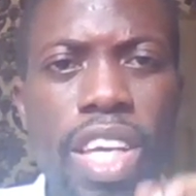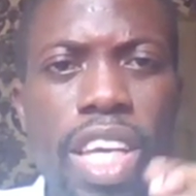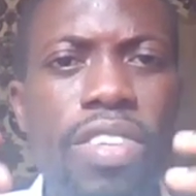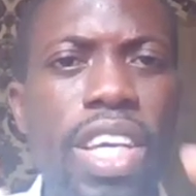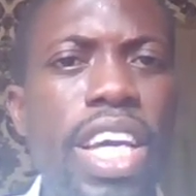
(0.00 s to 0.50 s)

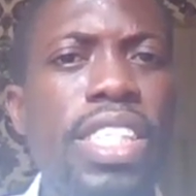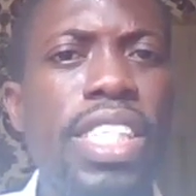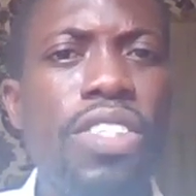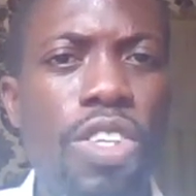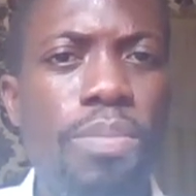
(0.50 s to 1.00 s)
If the
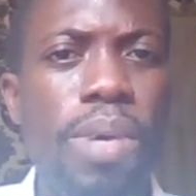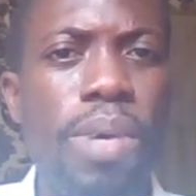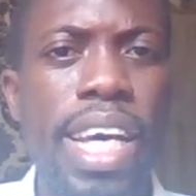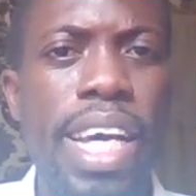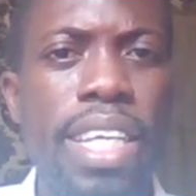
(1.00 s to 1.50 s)
angels did not
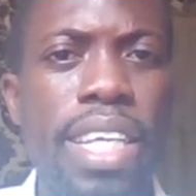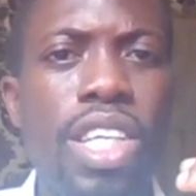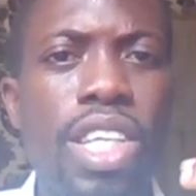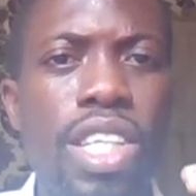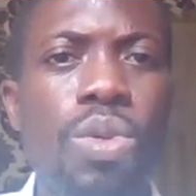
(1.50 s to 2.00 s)
backslide, they